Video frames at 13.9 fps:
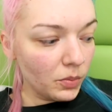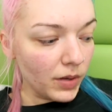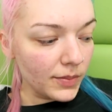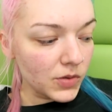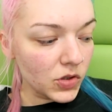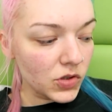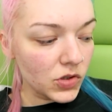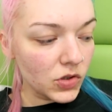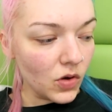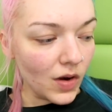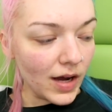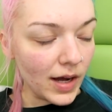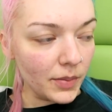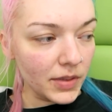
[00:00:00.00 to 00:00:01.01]
But I'm just
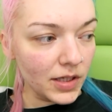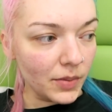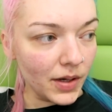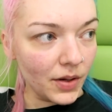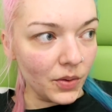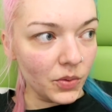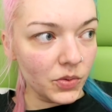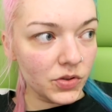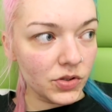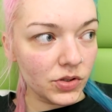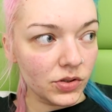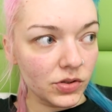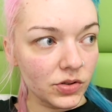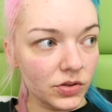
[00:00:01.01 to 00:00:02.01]
not happy about,
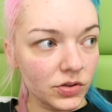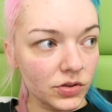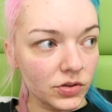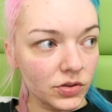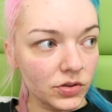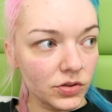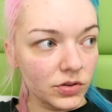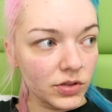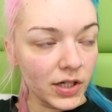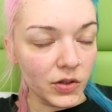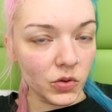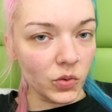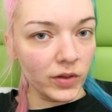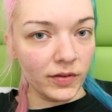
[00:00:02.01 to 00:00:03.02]

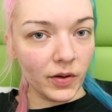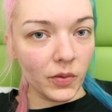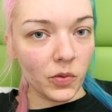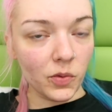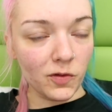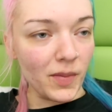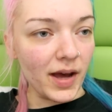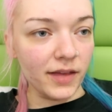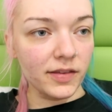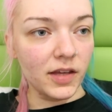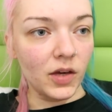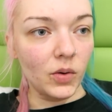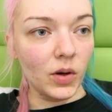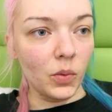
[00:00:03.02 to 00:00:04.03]
I don't know, if I was with
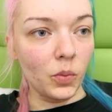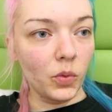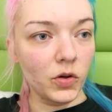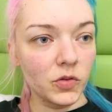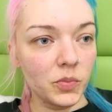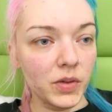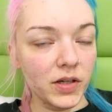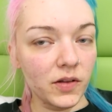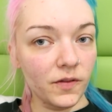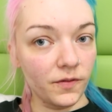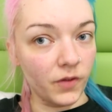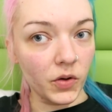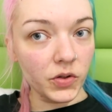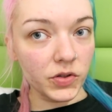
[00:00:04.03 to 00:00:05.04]
Matthew, I wouldn't be as
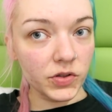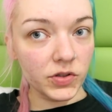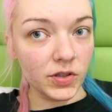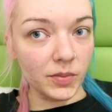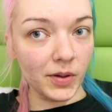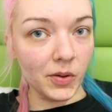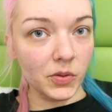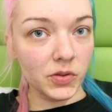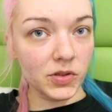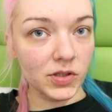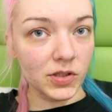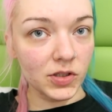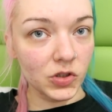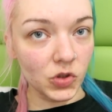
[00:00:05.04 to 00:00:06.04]
fussed
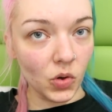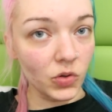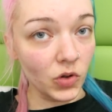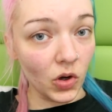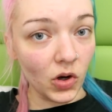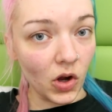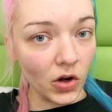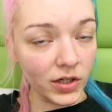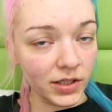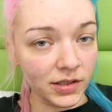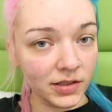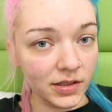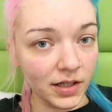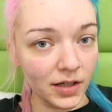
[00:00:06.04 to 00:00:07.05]
about the door not
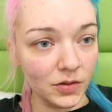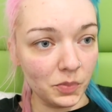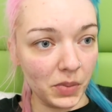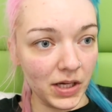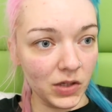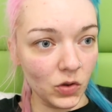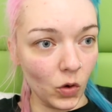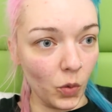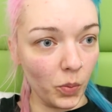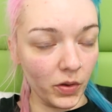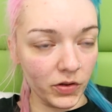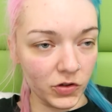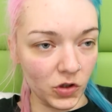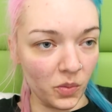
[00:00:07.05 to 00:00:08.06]
locking and being
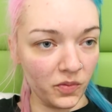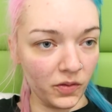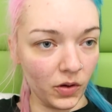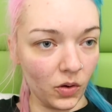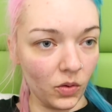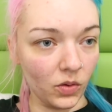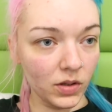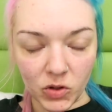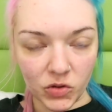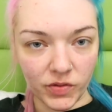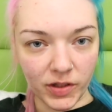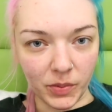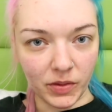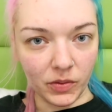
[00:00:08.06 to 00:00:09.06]
up on the top floor.
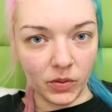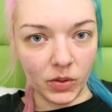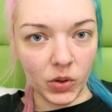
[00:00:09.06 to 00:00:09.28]
Just feel a bit